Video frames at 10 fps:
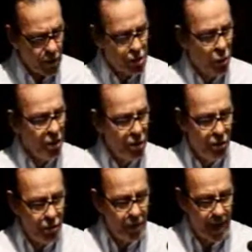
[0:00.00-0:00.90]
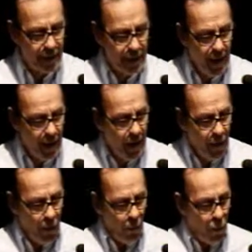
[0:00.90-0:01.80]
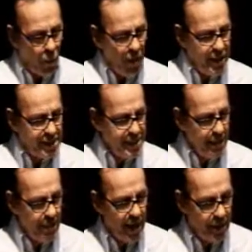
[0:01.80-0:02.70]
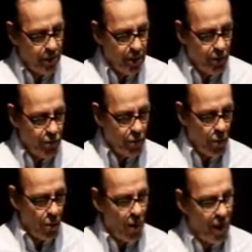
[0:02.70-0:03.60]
So when you do that, what is the impact on N2O?